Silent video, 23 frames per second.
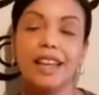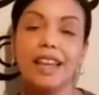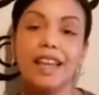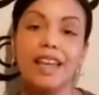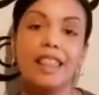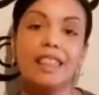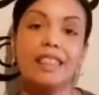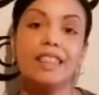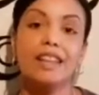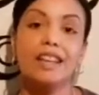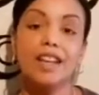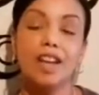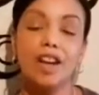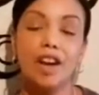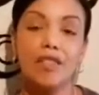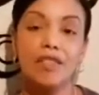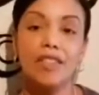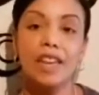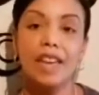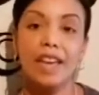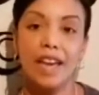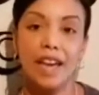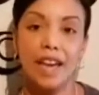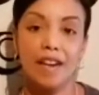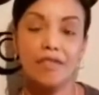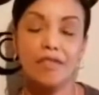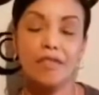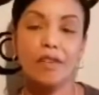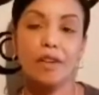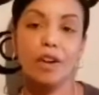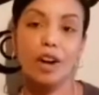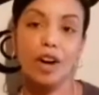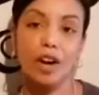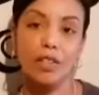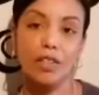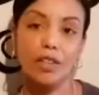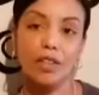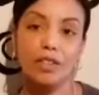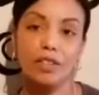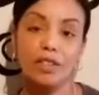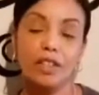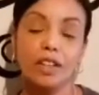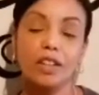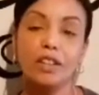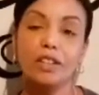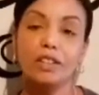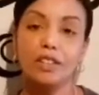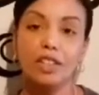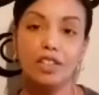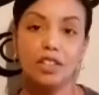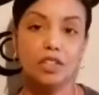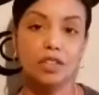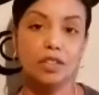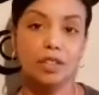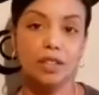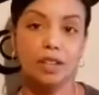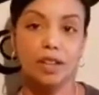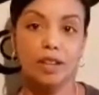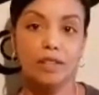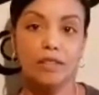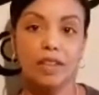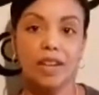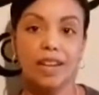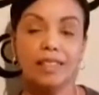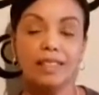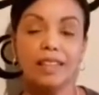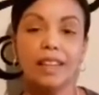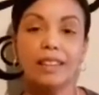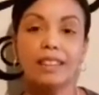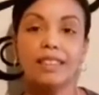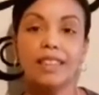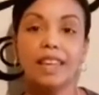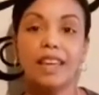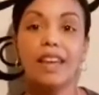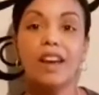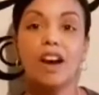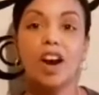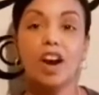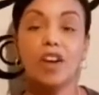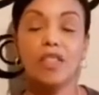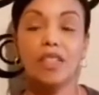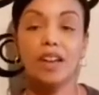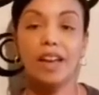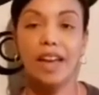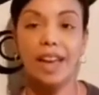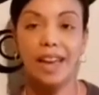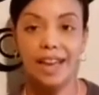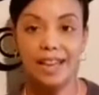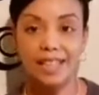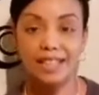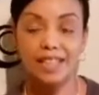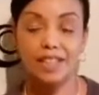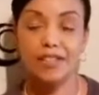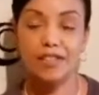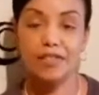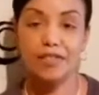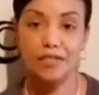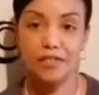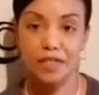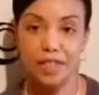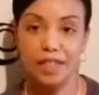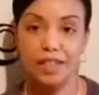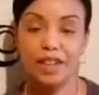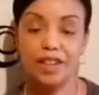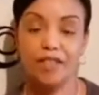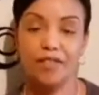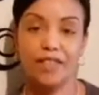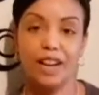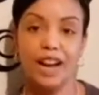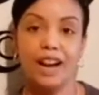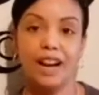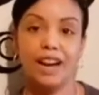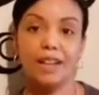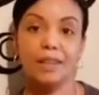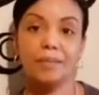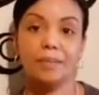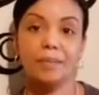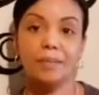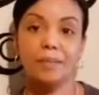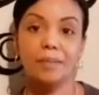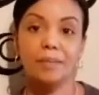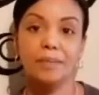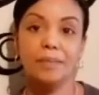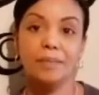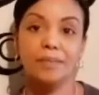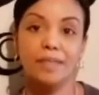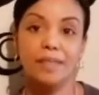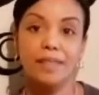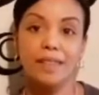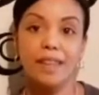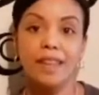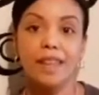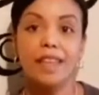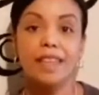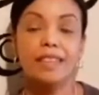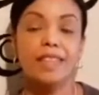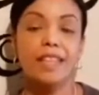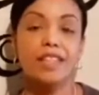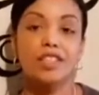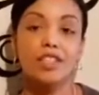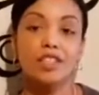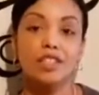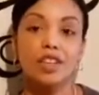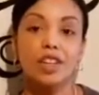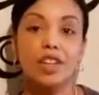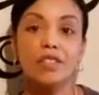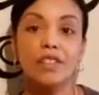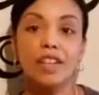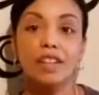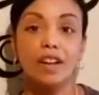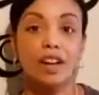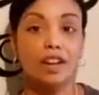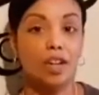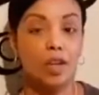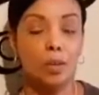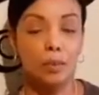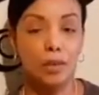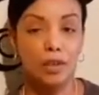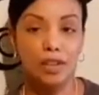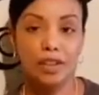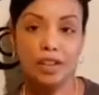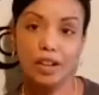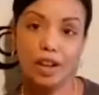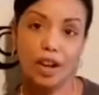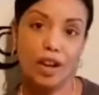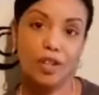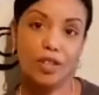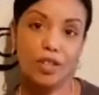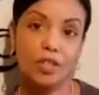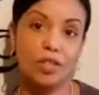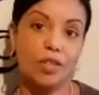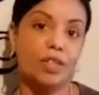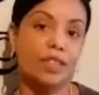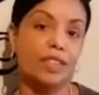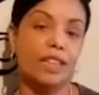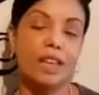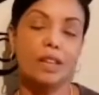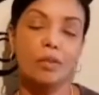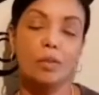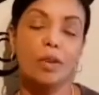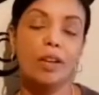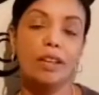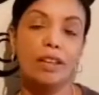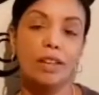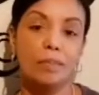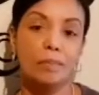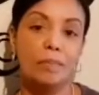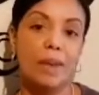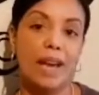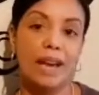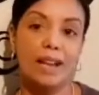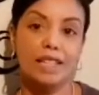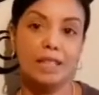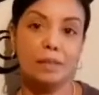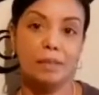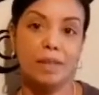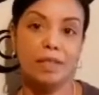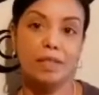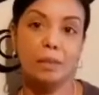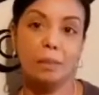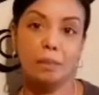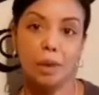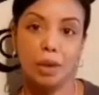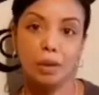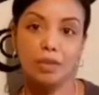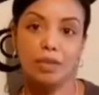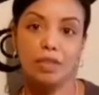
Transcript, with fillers: the love they have for others, unconditional love, and that they are the hands and feet of God. They serve in our community also, and that what impacts me the most.